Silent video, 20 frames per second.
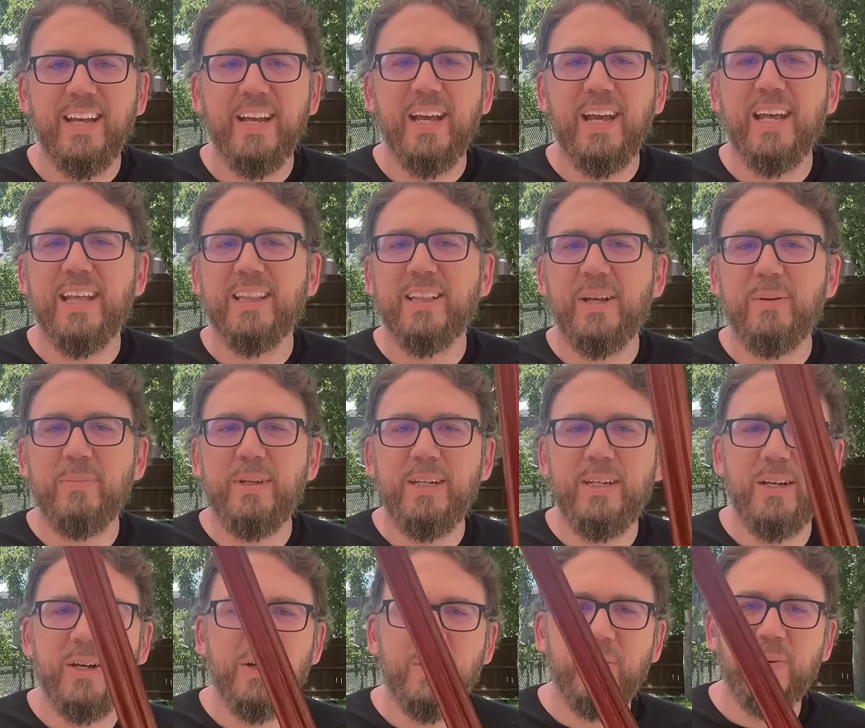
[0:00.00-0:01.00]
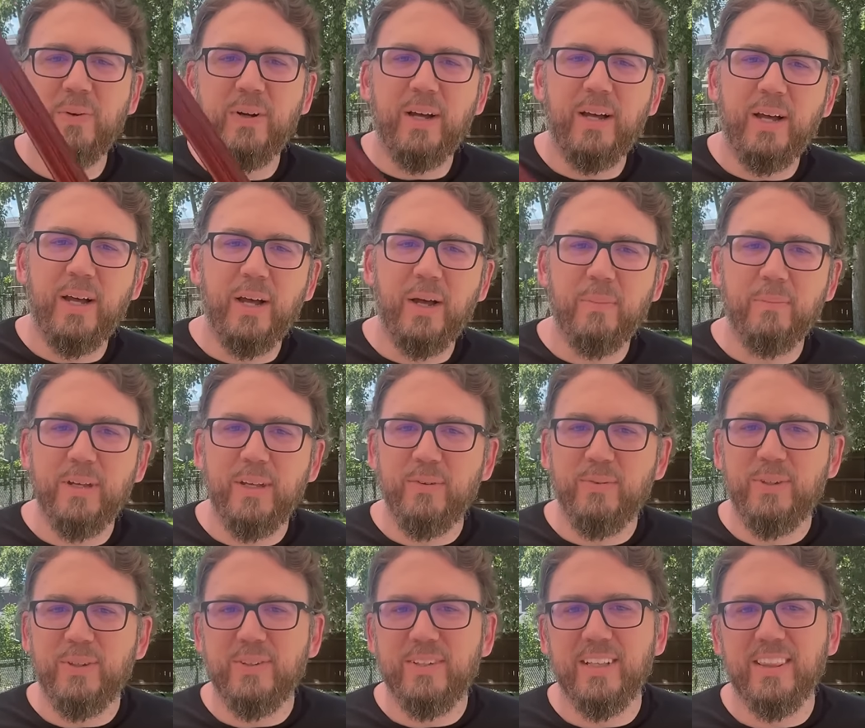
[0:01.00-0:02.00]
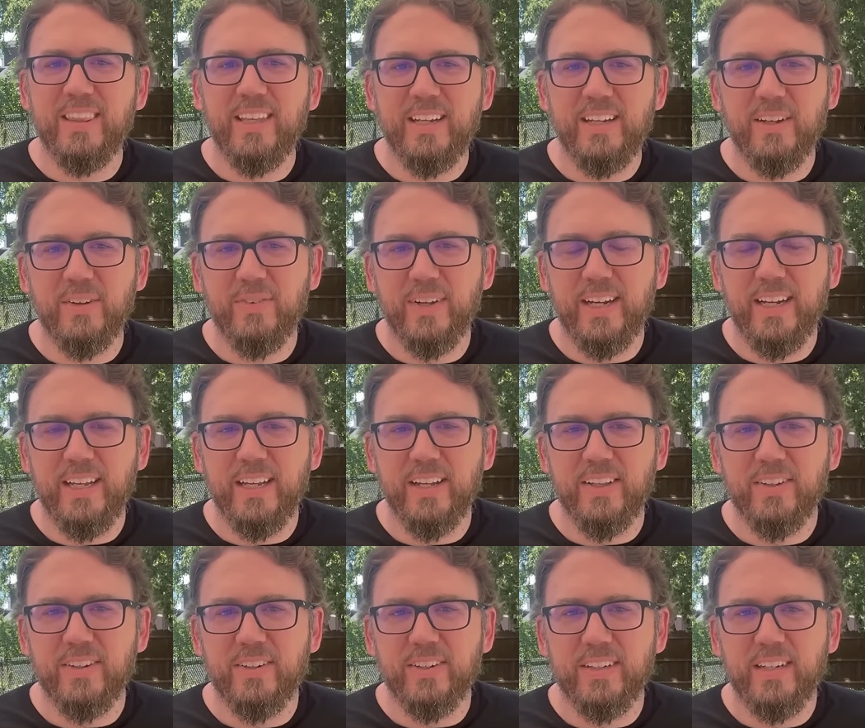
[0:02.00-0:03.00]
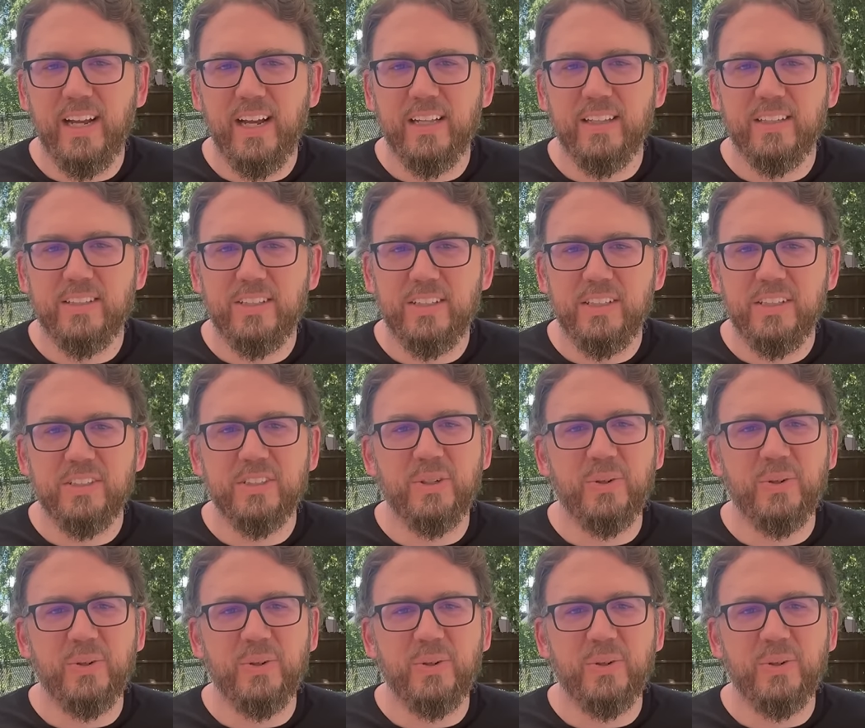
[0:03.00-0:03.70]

And let me know if you can think of any other analogies